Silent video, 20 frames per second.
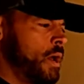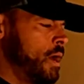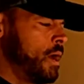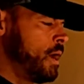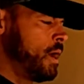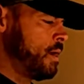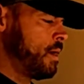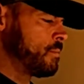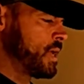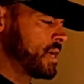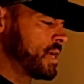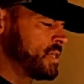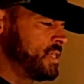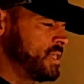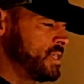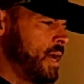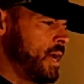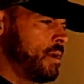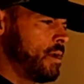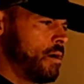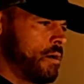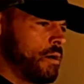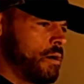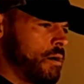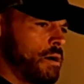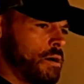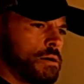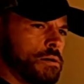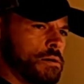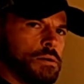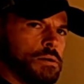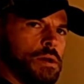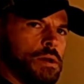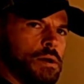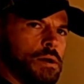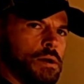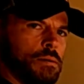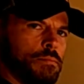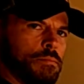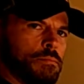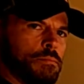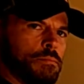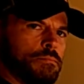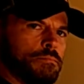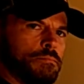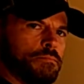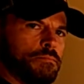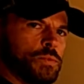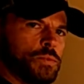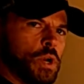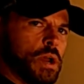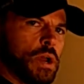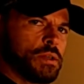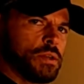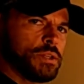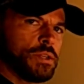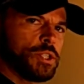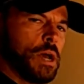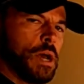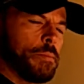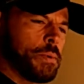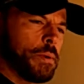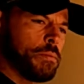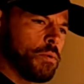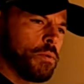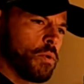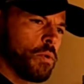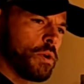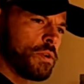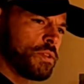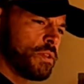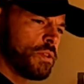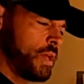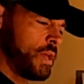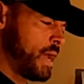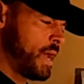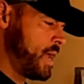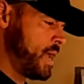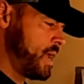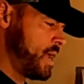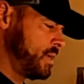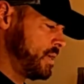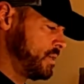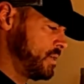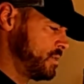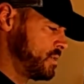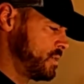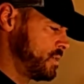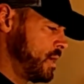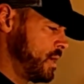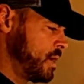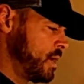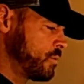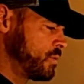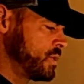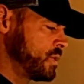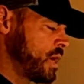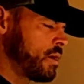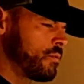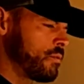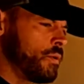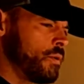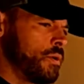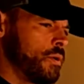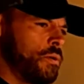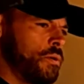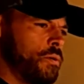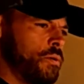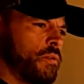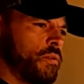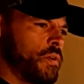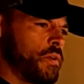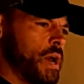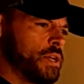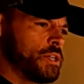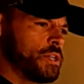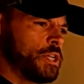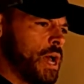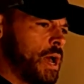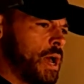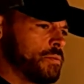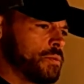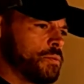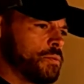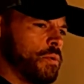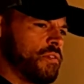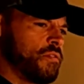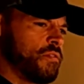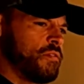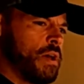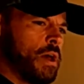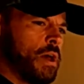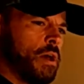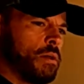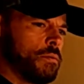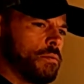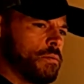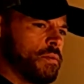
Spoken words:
Like I said, our triathlon shop up north has Quintana Roo. We've got shops with Felt.